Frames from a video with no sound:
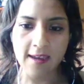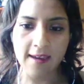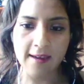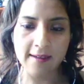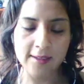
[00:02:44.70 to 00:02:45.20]

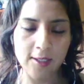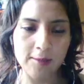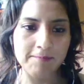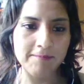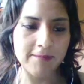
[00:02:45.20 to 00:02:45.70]
And
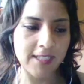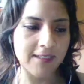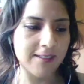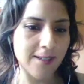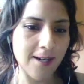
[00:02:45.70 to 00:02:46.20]
so
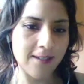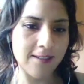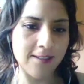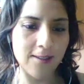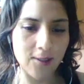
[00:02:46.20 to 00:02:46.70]
let's
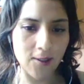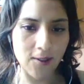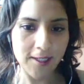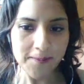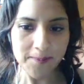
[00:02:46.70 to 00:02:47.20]
start this
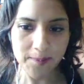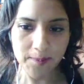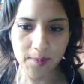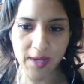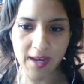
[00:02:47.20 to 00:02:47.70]
story
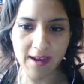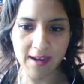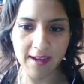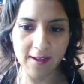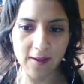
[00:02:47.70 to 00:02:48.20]

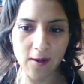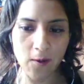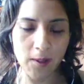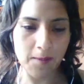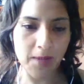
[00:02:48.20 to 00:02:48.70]
by
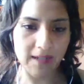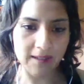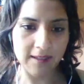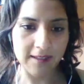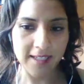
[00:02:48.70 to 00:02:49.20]
going
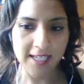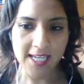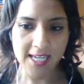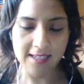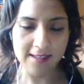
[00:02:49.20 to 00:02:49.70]
back
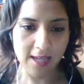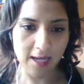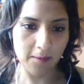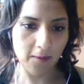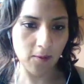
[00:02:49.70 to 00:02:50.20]
in
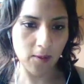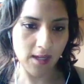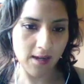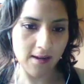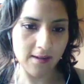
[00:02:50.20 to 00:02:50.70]
time
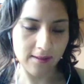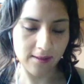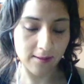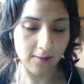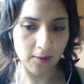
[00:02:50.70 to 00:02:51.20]
3
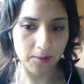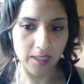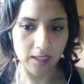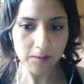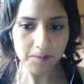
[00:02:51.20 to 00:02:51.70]
years
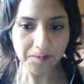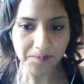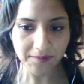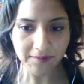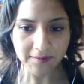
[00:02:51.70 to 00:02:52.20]
from now.
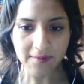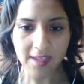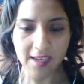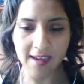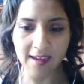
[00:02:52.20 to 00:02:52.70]

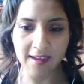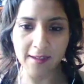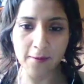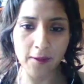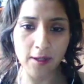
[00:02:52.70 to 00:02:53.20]

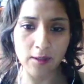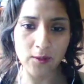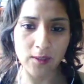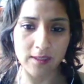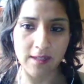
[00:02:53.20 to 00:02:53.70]
If we
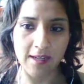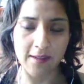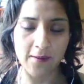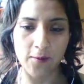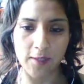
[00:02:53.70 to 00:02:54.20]
go to
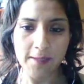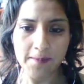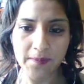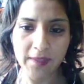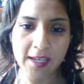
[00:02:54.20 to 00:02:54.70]
slide
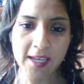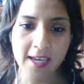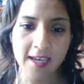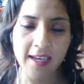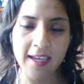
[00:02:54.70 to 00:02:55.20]
three,
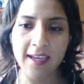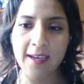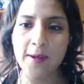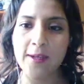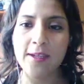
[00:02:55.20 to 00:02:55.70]

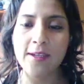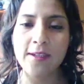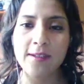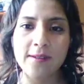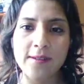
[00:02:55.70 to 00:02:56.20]

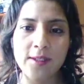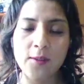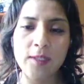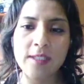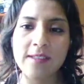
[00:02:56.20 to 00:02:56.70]

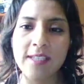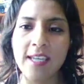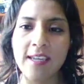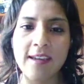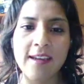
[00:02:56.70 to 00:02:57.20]
you will
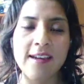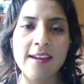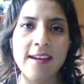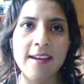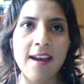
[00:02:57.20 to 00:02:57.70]
see
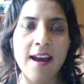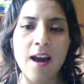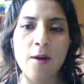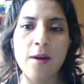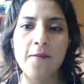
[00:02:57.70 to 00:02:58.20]

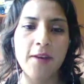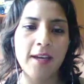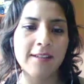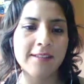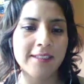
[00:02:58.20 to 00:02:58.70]
how I
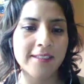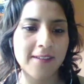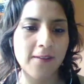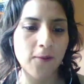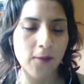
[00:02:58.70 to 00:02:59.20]
felt
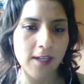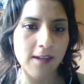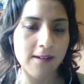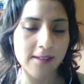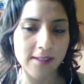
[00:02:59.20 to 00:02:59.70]
3
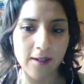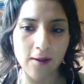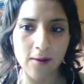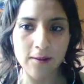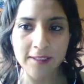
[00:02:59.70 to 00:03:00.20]
years
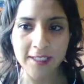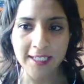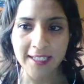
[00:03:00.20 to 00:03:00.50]
ago